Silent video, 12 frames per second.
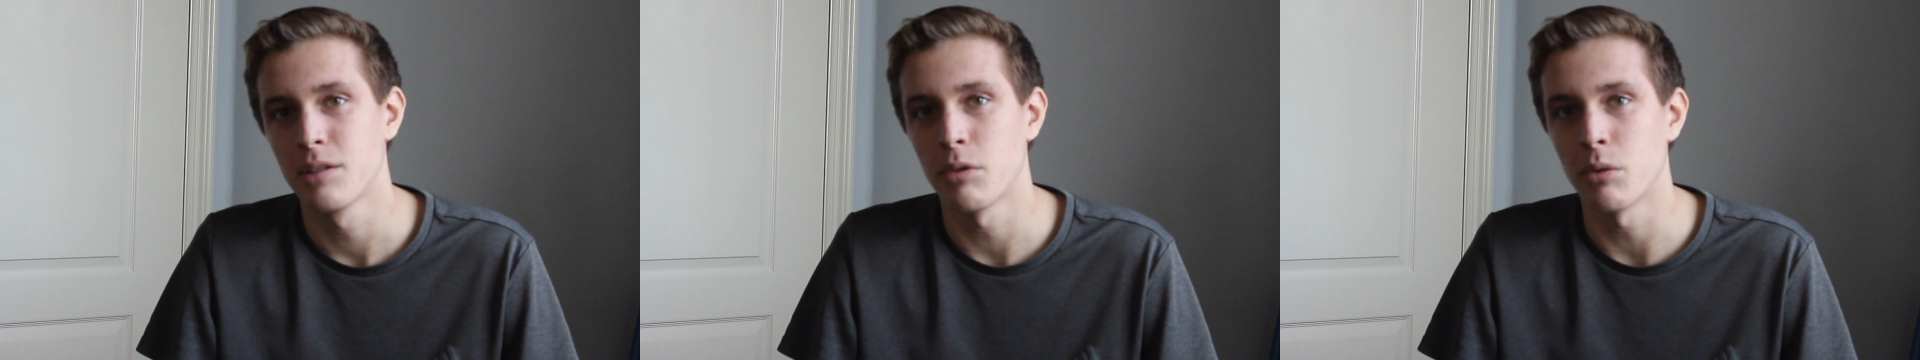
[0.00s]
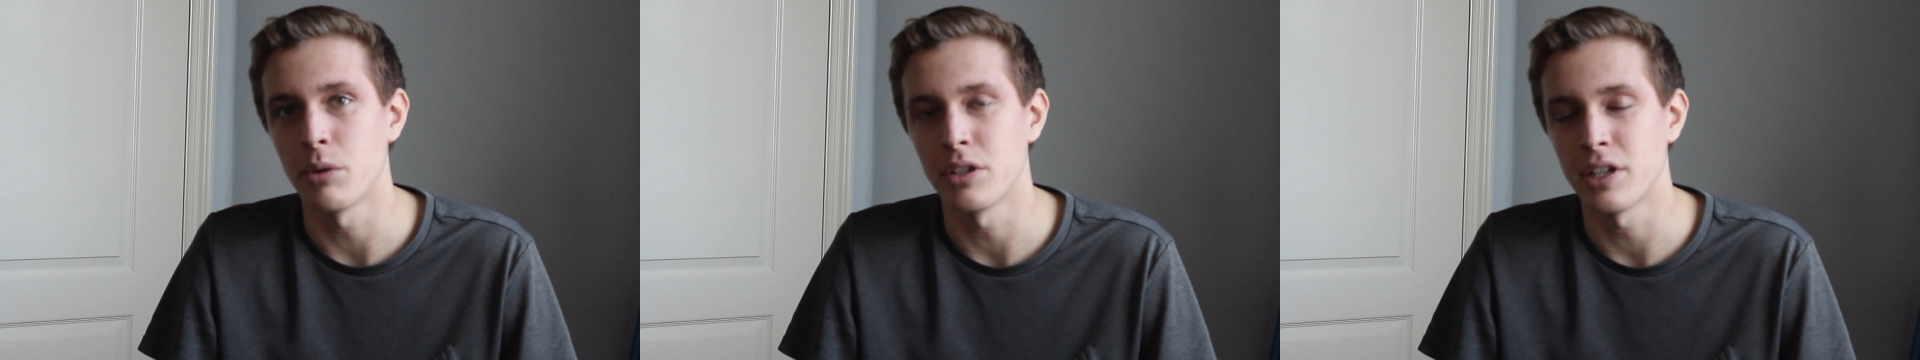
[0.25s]

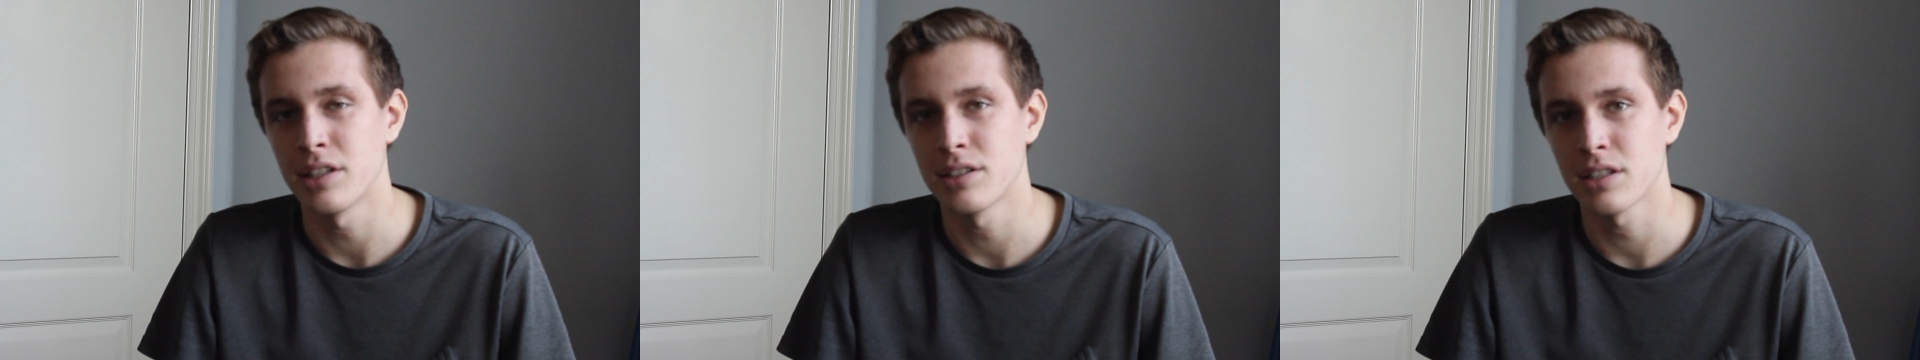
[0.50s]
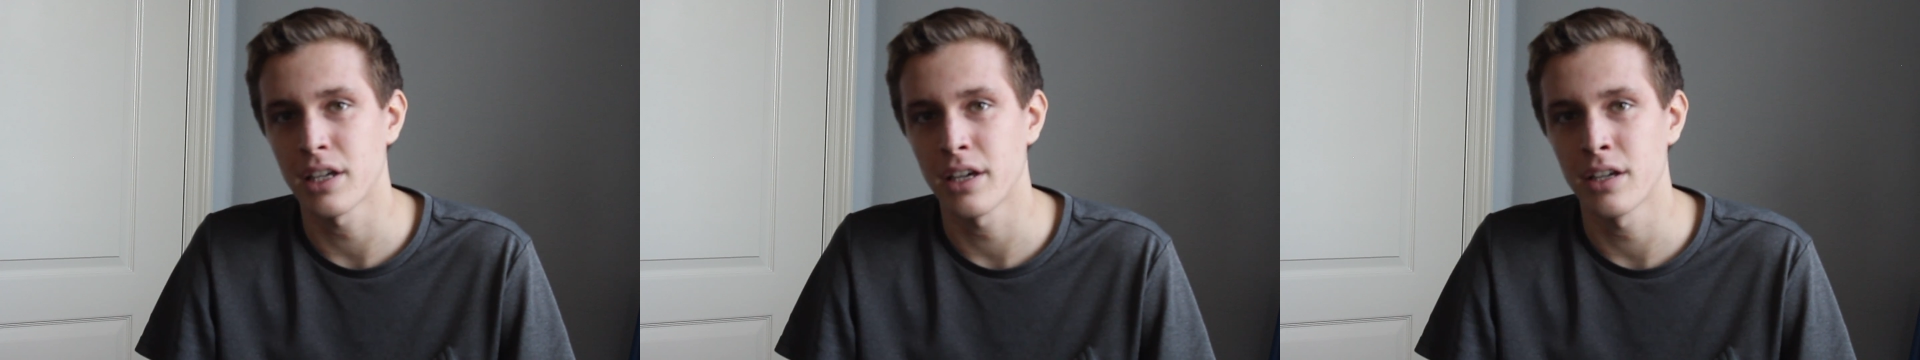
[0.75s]
but when you're
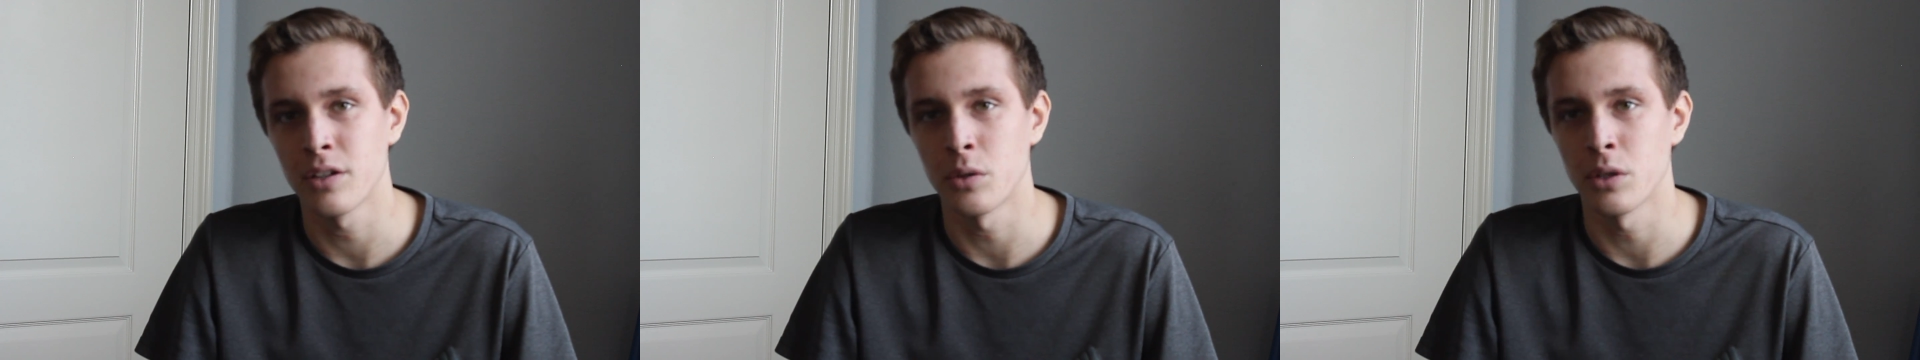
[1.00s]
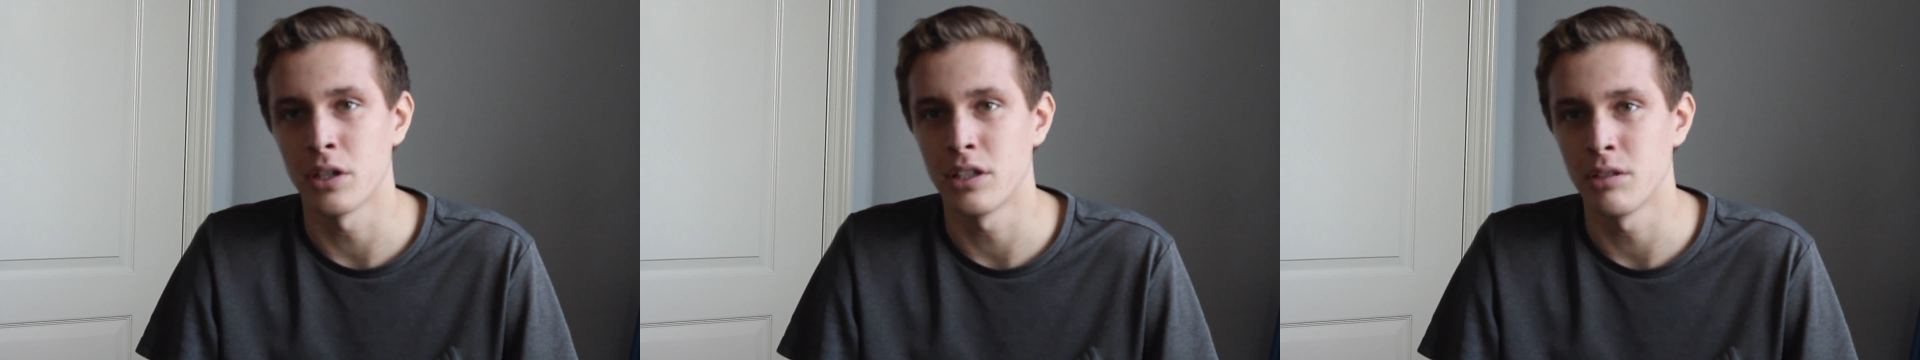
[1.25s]
inside
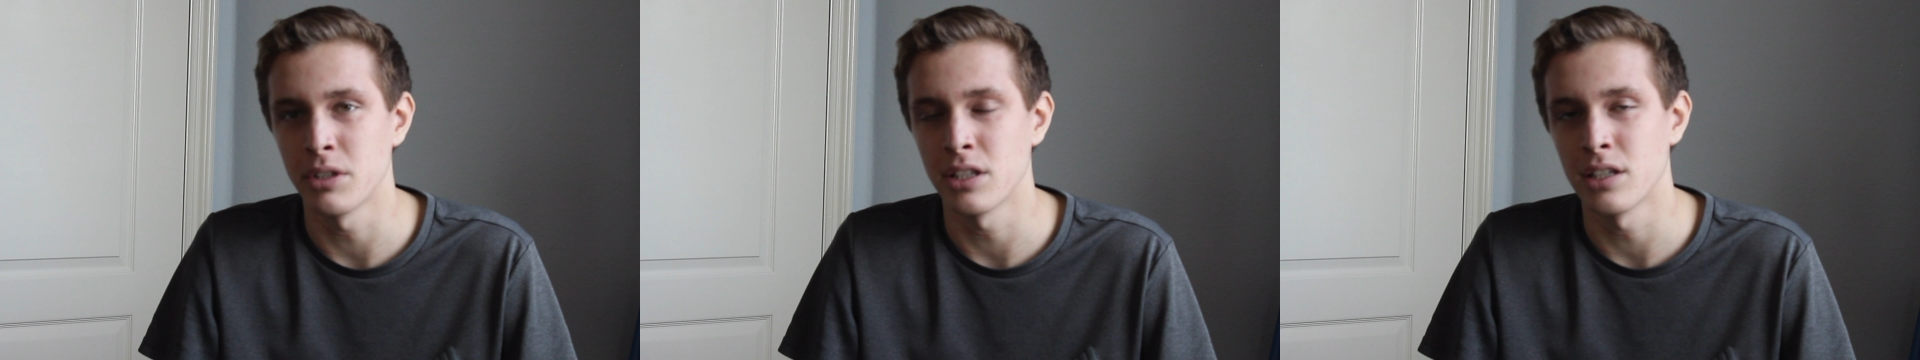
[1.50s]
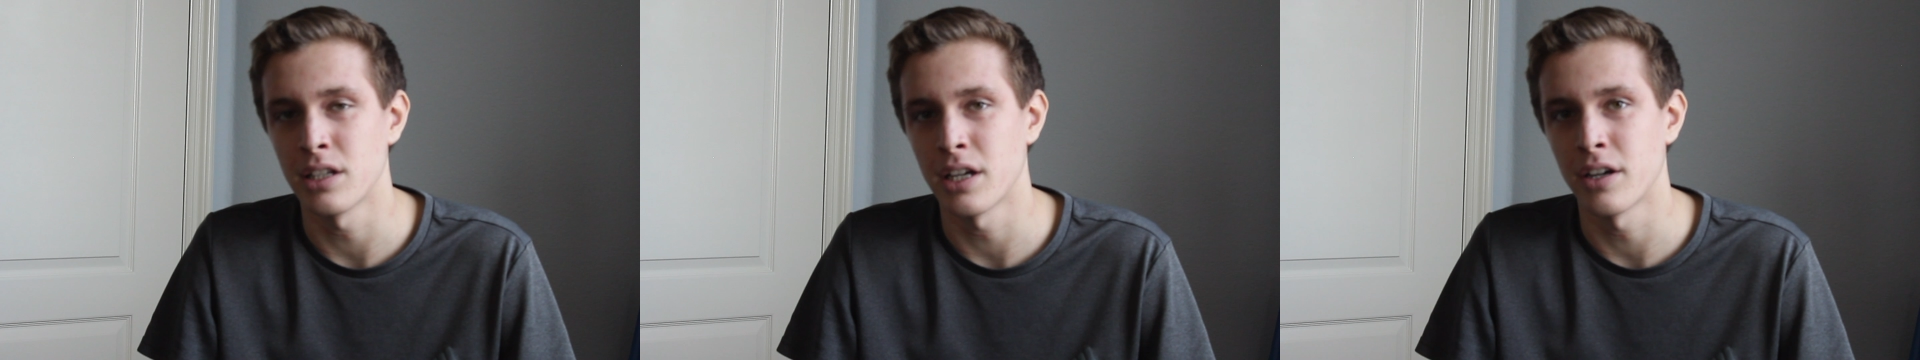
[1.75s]
or a dimly
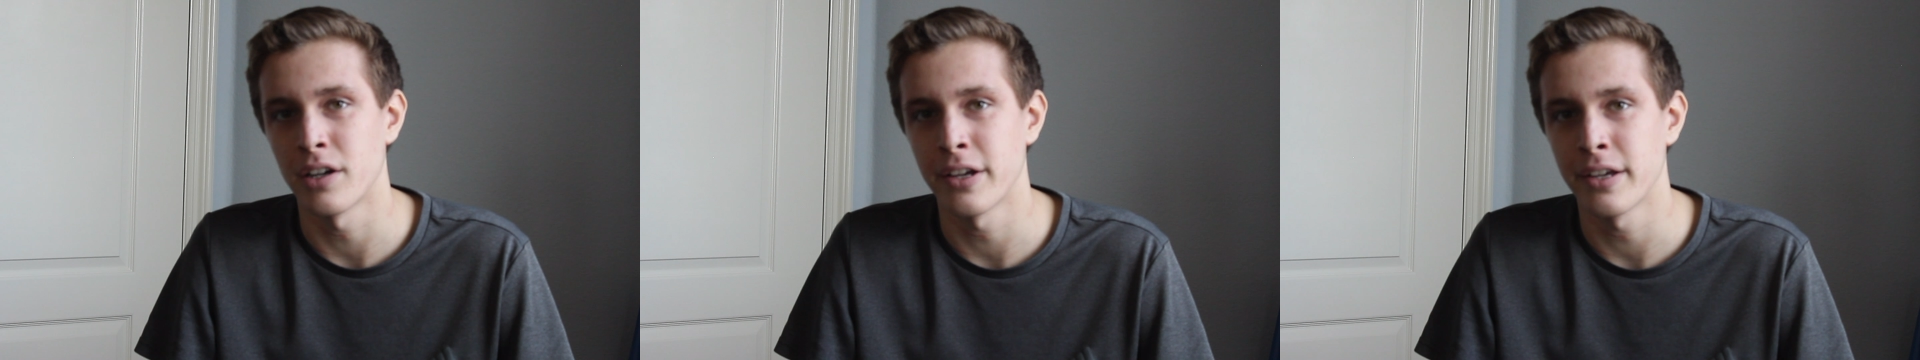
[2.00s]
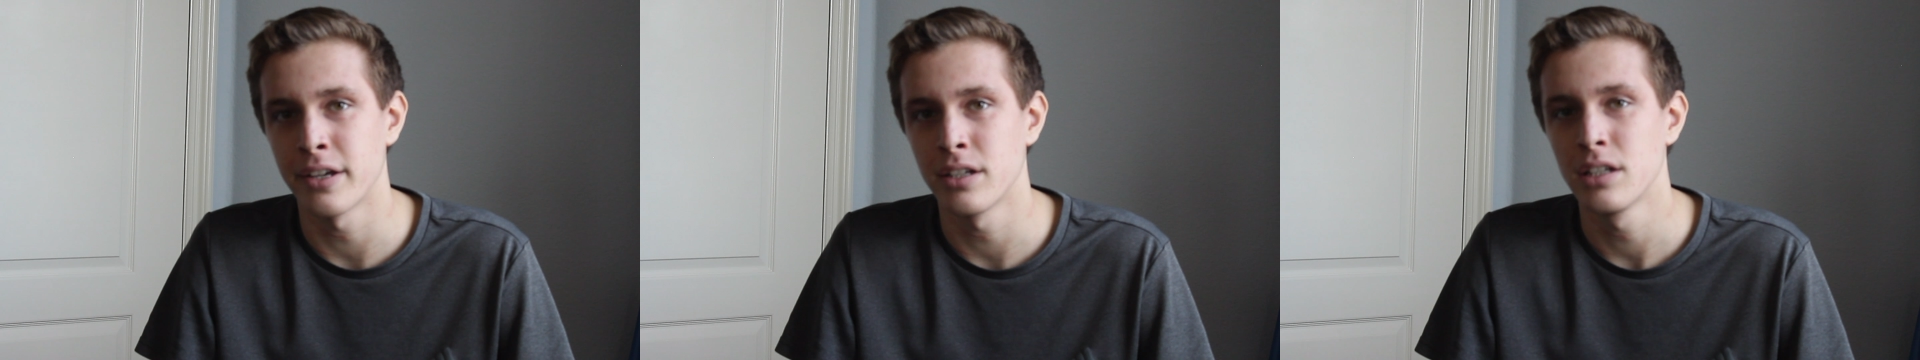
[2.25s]
lit
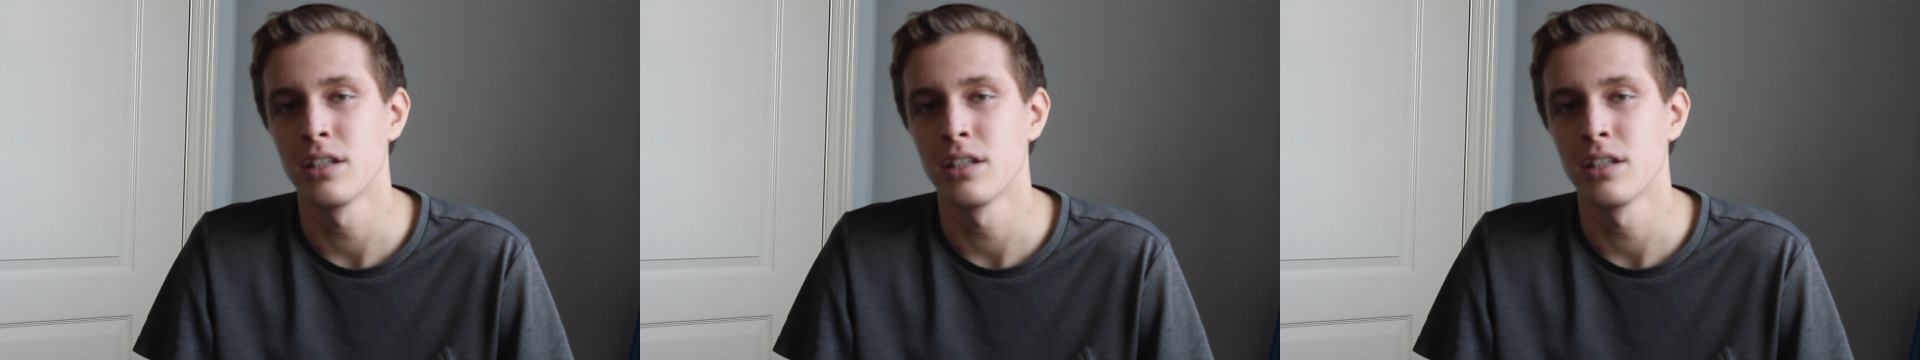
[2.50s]
area,